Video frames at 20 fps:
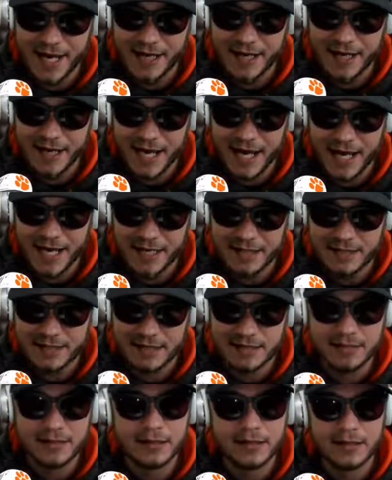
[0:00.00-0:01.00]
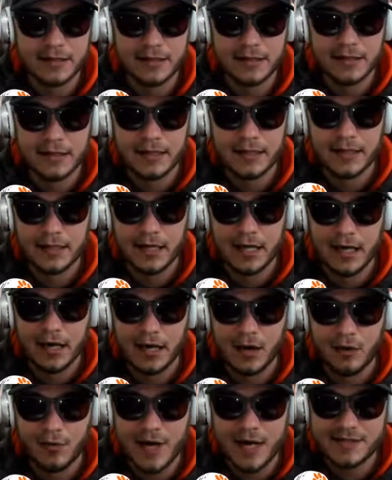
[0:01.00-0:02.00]
night,
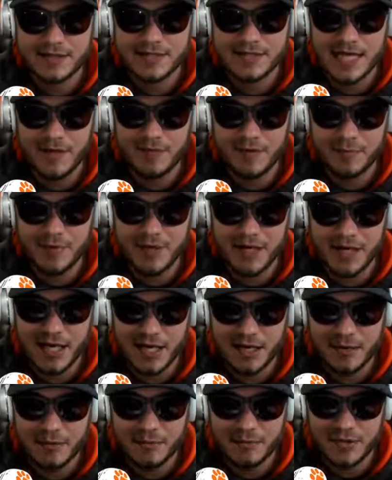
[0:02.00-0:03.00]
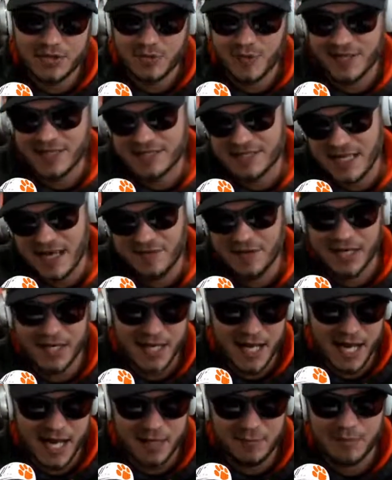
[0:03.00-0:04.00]
around 7 p.m., between 7 and
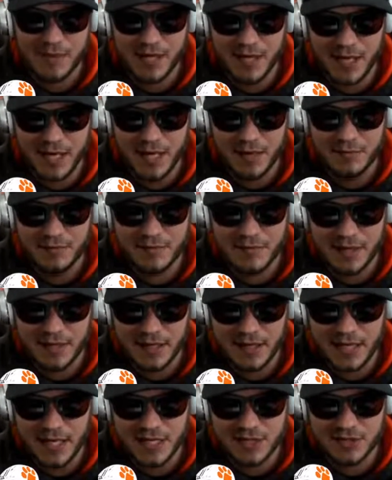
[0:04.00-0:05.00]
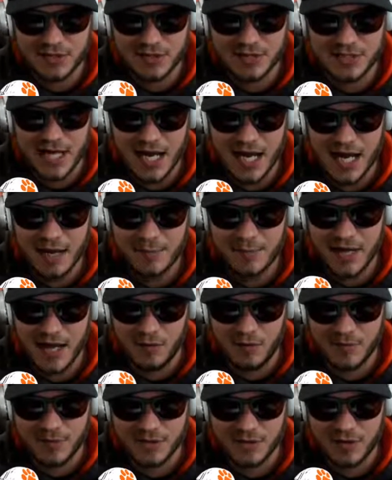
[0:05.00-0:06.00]
8 p.m. Eastern time, I
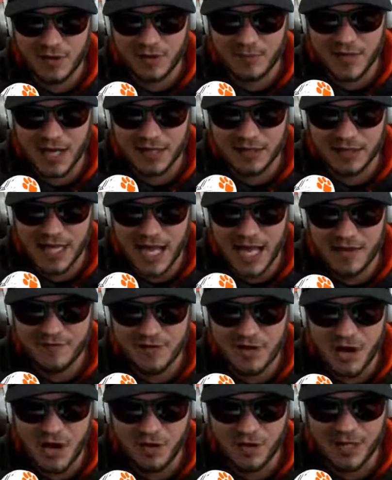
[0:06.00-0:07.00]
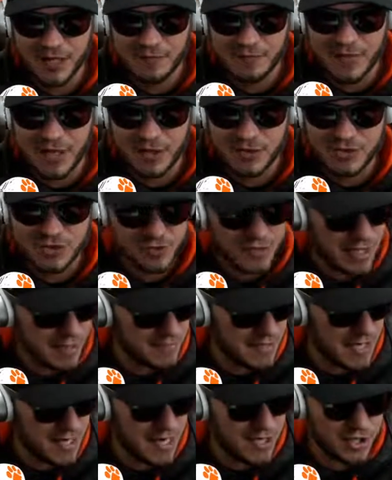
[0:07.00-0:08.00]
will be doing my live call-in beer stream
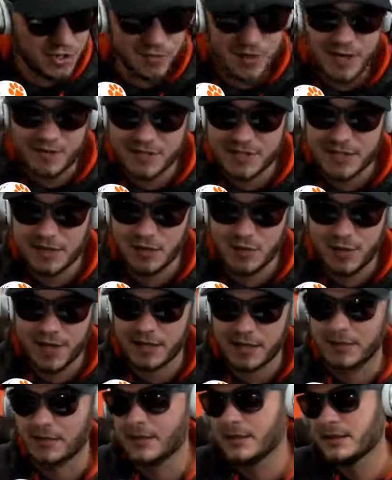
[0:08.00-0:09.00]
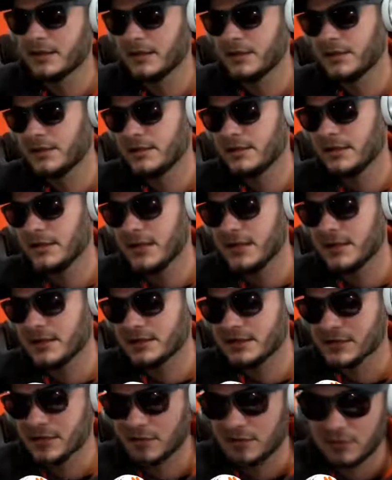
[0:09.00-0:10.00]
like I do every single week.
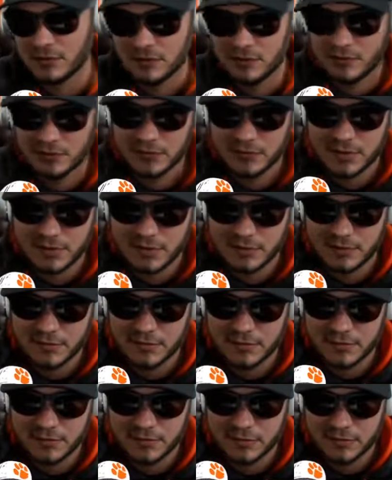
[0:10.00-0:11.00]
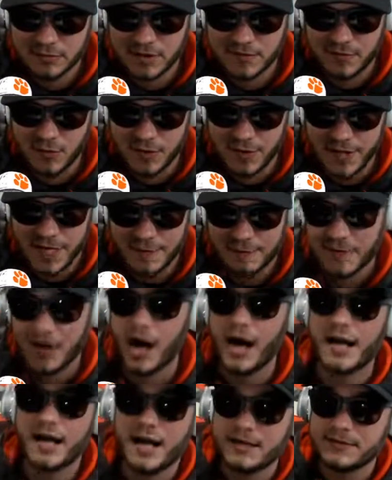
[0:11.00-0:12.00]
So look forward to that. All
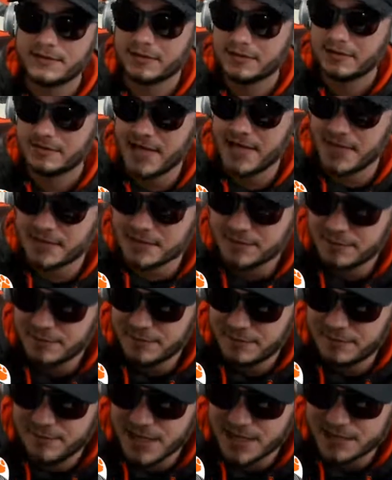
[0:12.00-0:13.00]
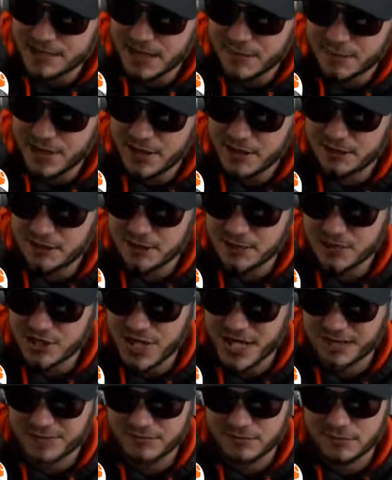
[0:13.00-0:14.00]
right, guys. Thanks. Pigskin Pete
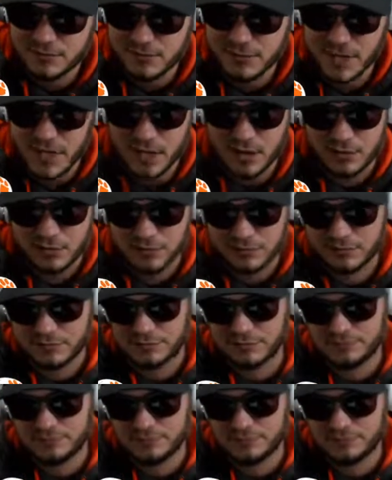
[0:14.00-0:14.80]
checking out.